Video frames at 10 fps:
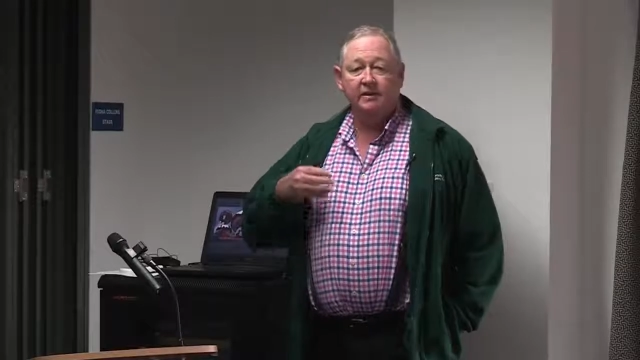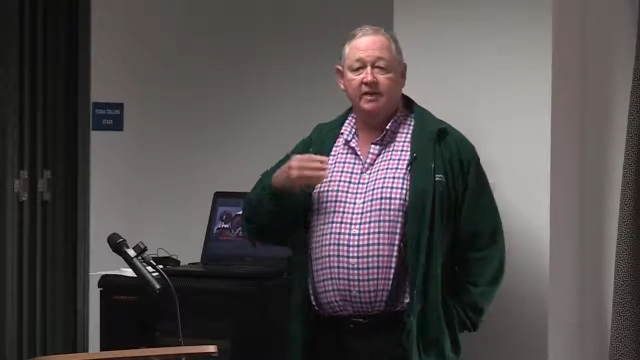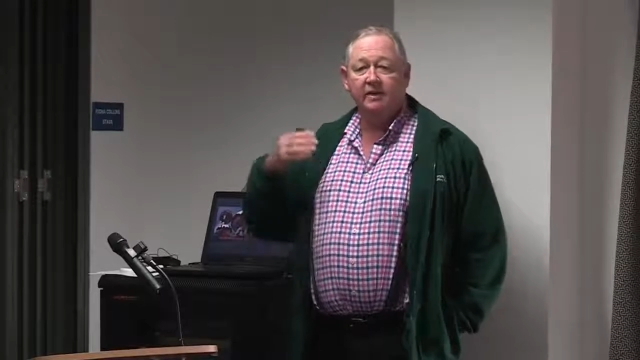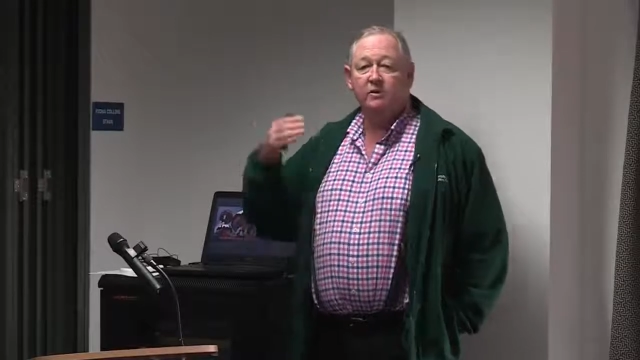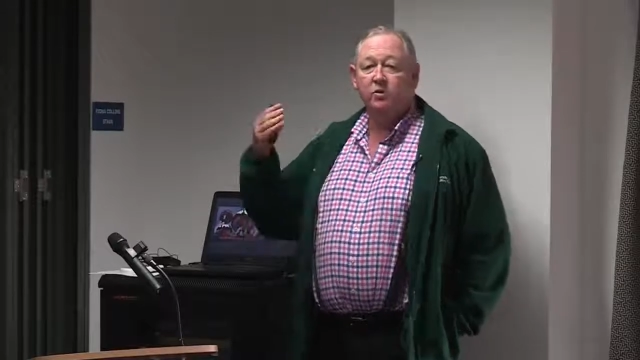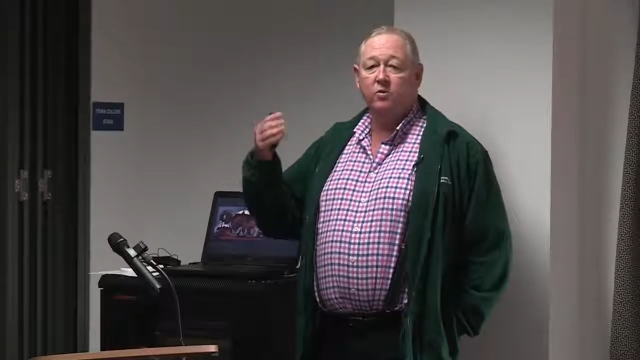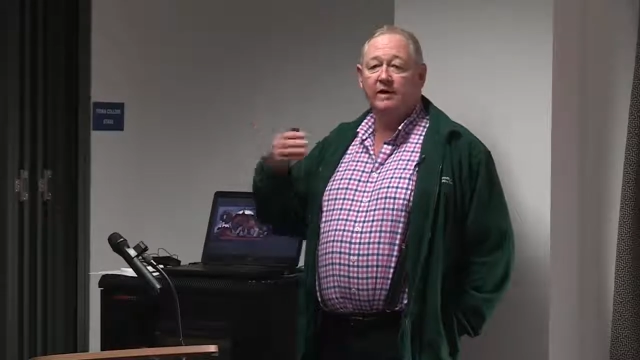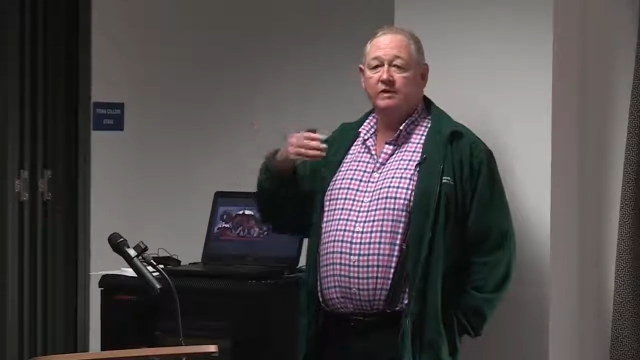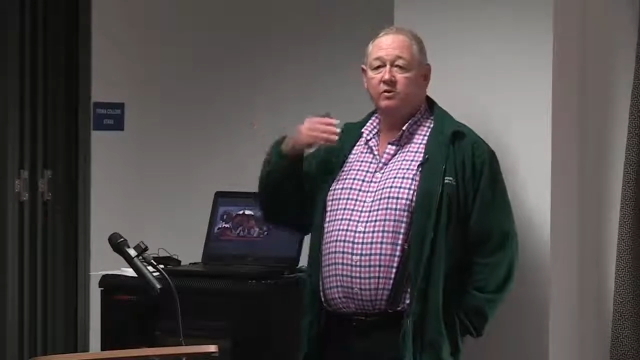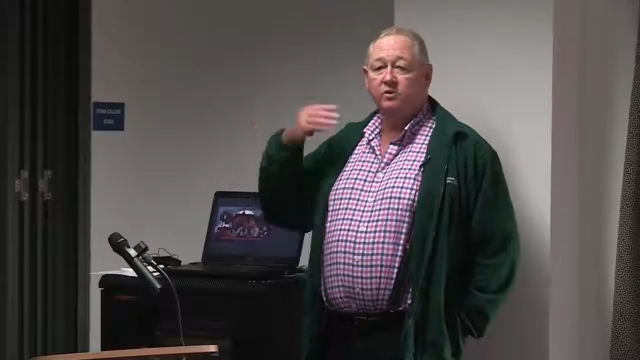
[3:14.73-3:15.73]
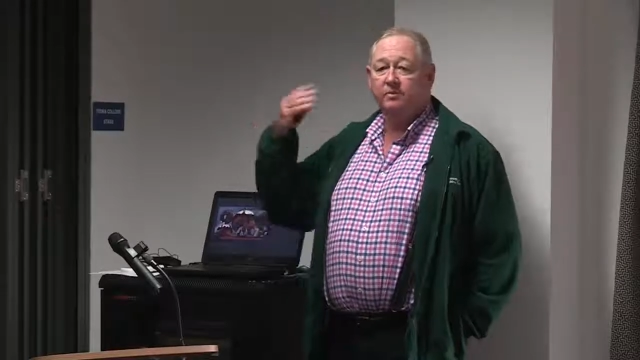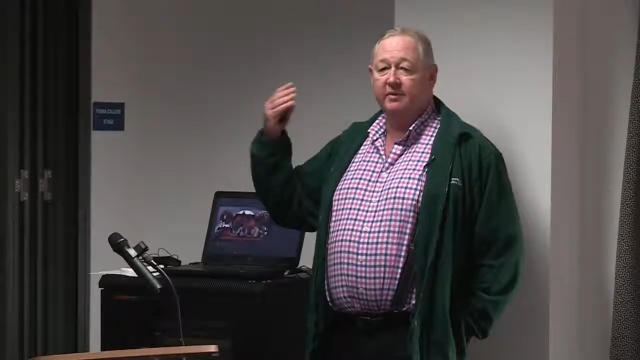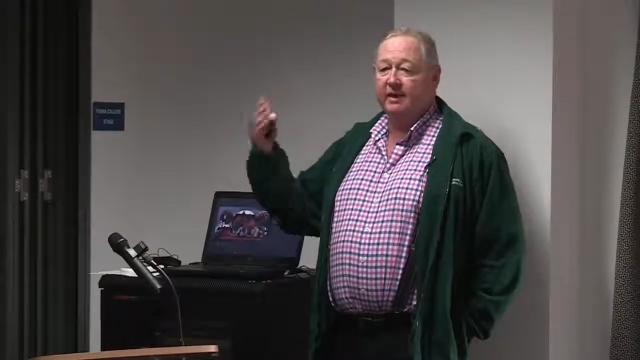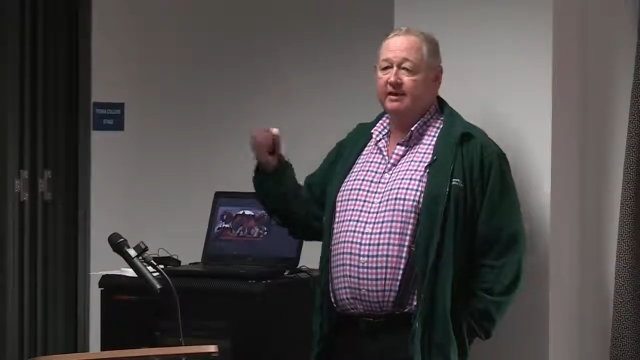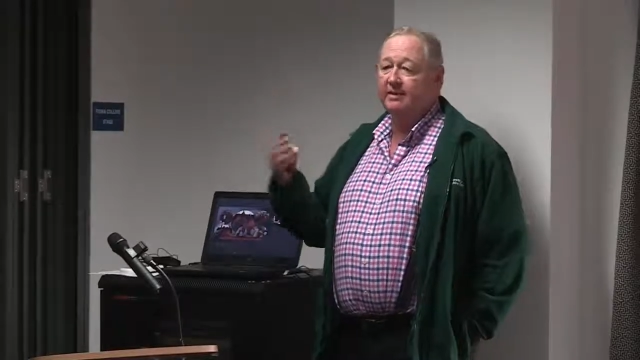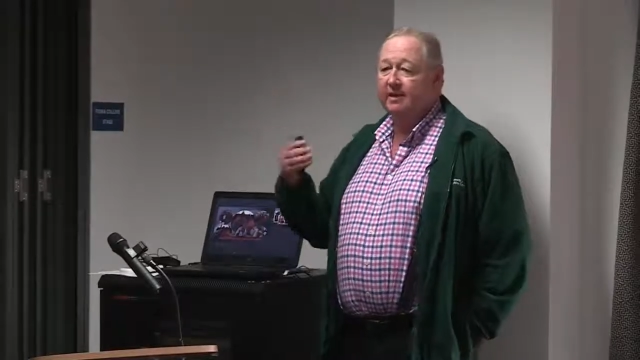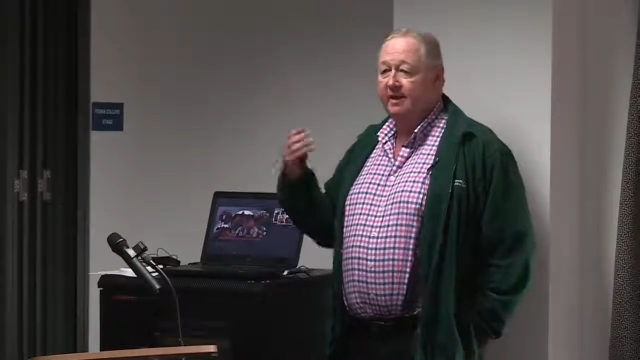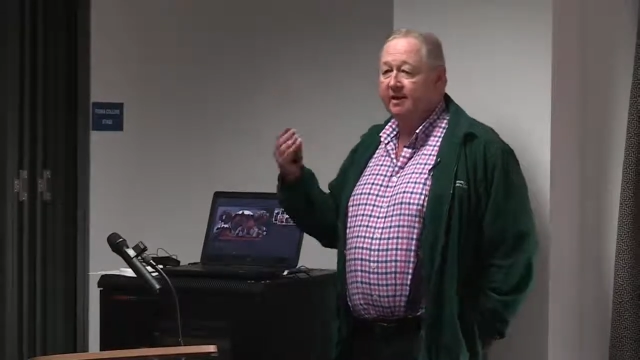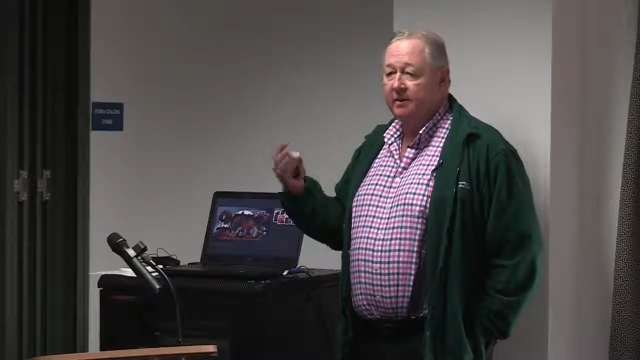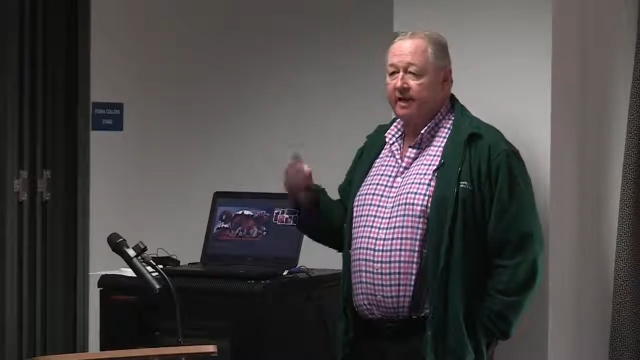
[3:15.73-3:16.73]
So there's always good things to
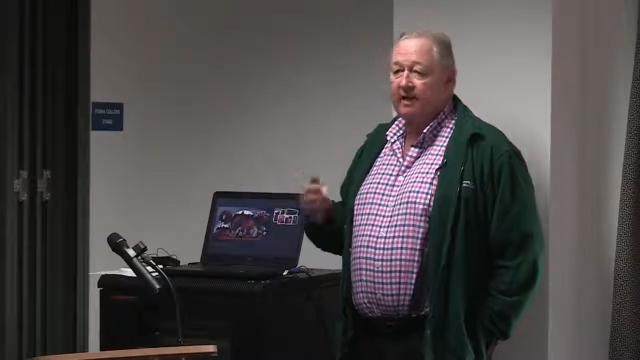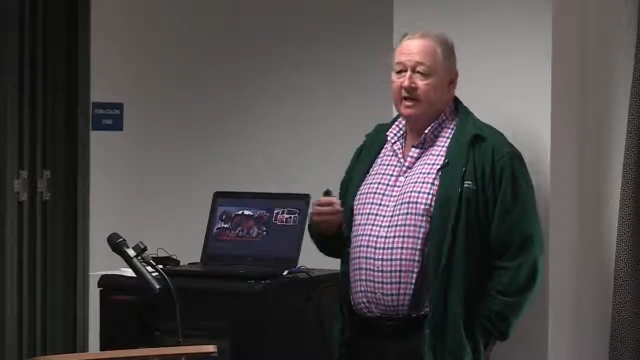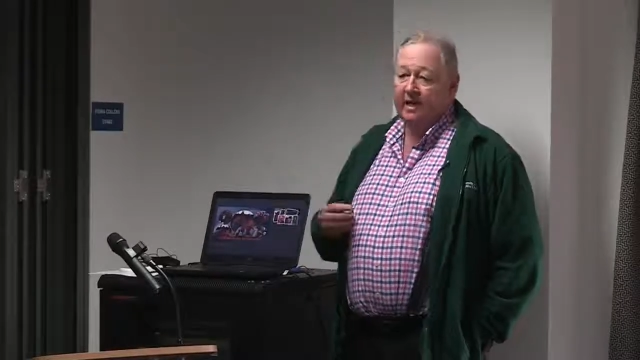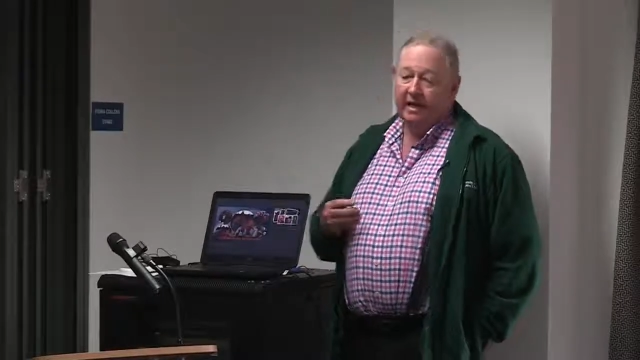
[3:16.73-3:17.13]
think about